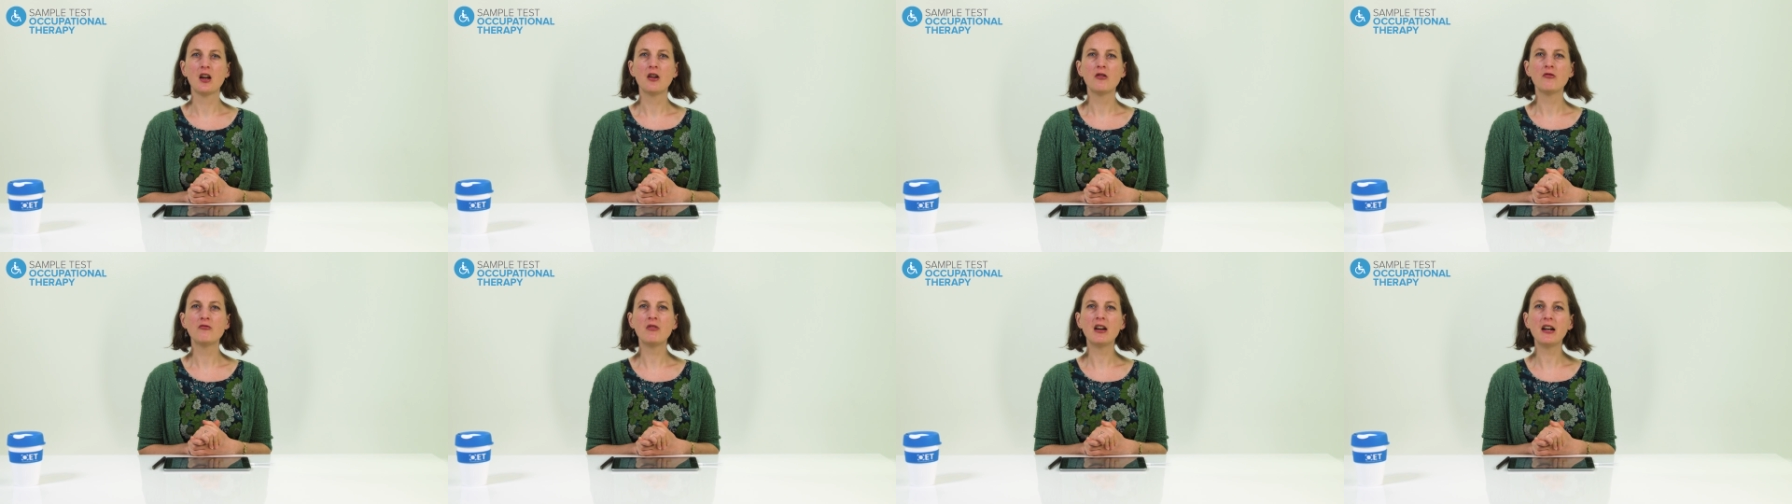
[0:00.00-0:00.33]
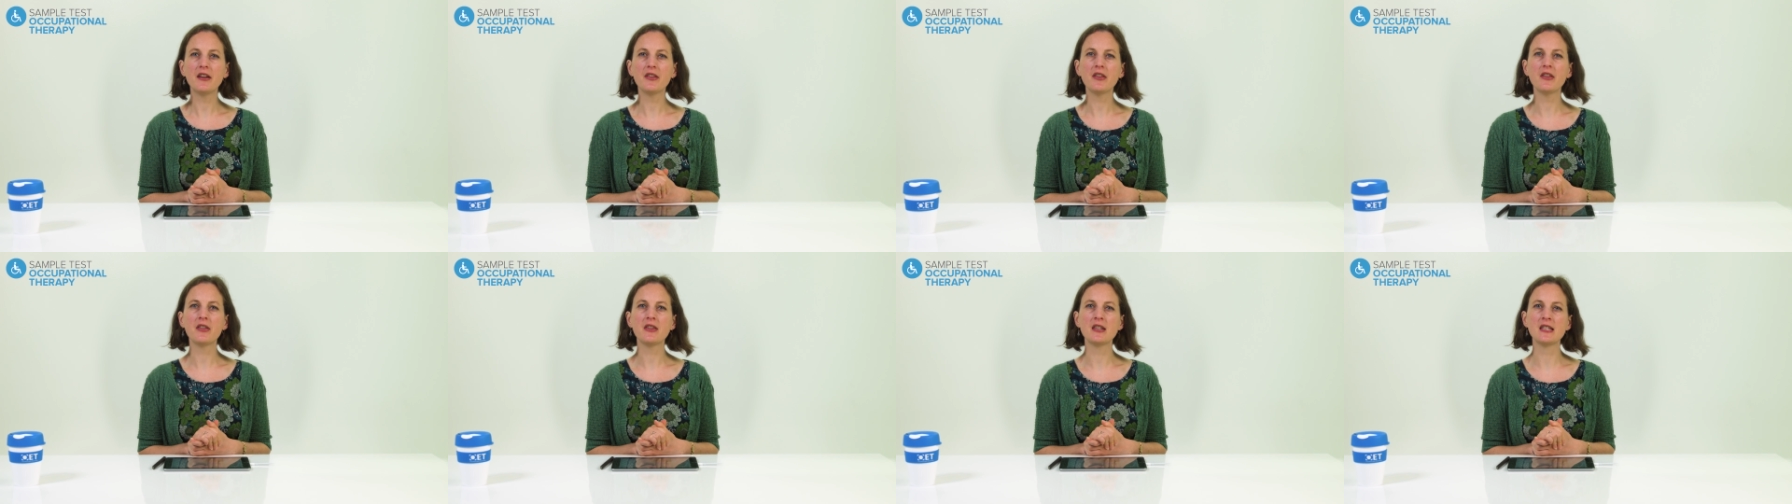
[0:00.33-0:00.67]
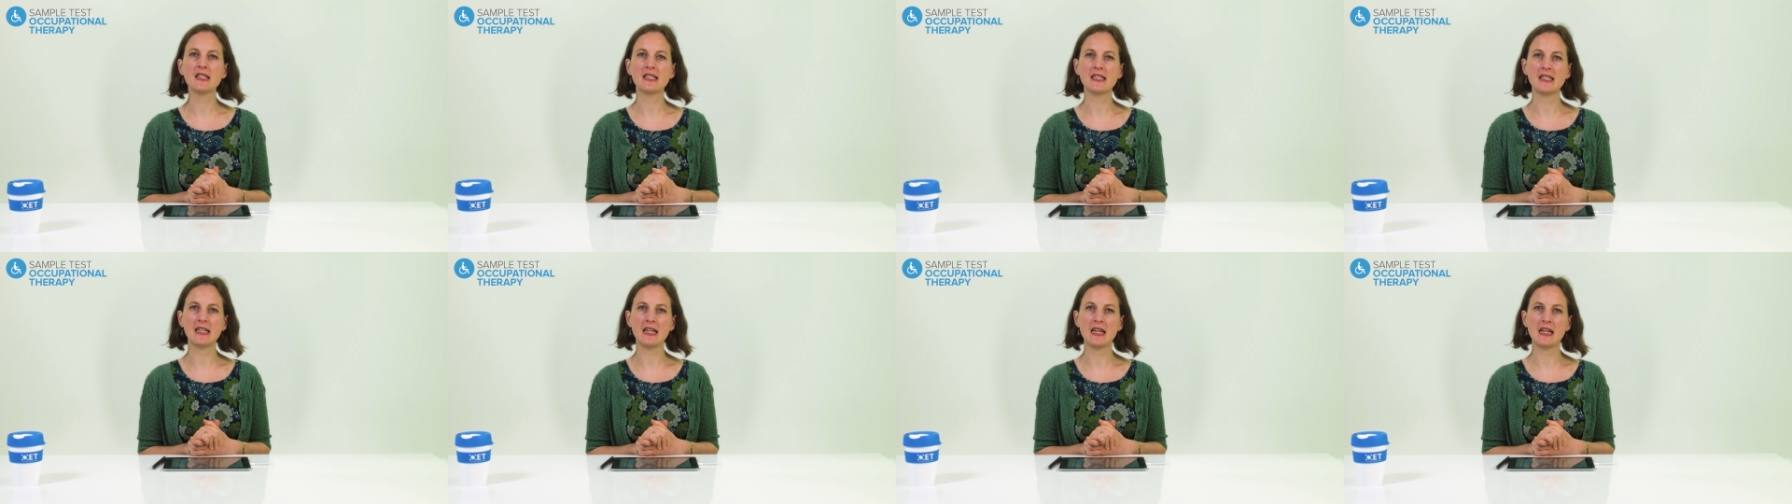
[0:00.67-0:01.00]
rather than
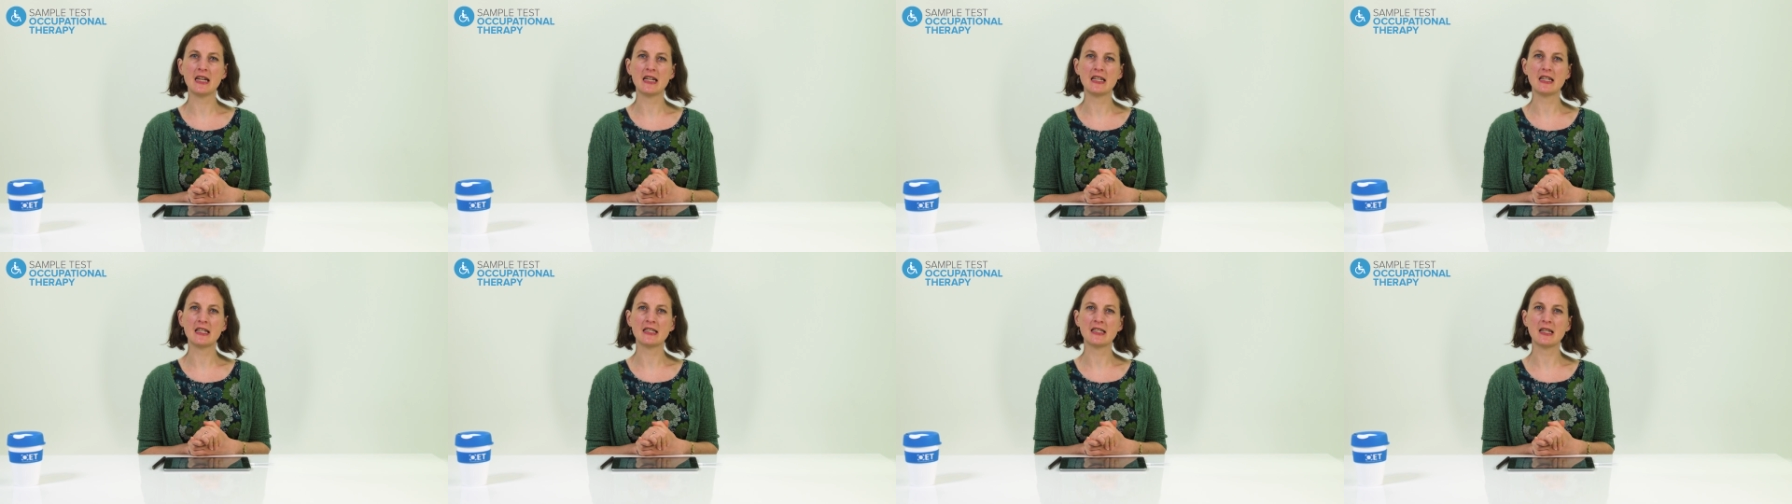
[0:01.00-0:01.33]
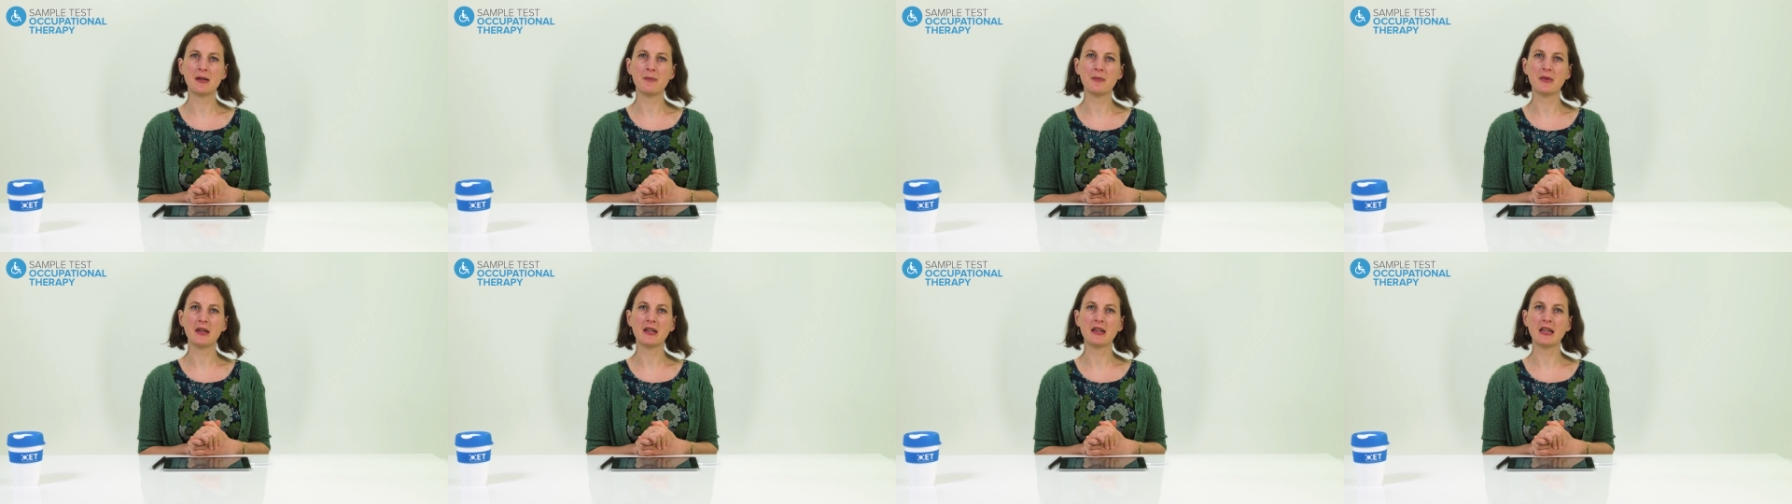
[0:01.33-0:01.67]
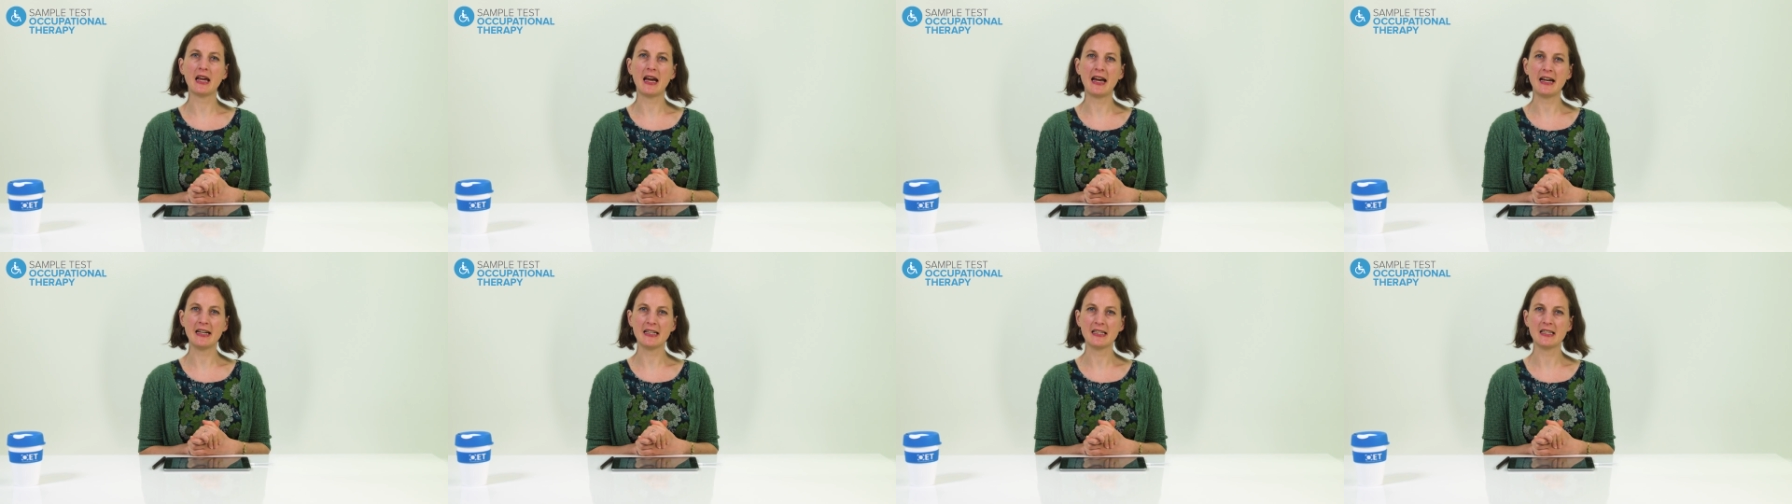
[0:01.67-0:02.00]
seeing it as something
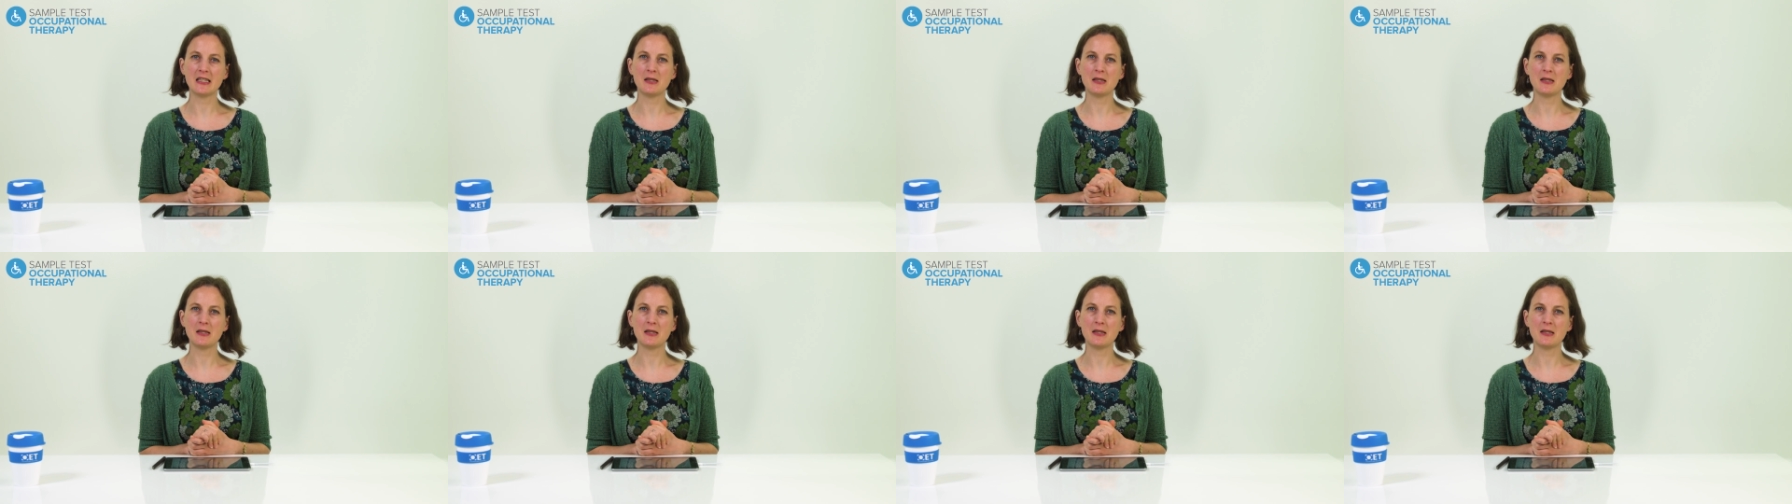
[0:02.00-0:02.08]
that has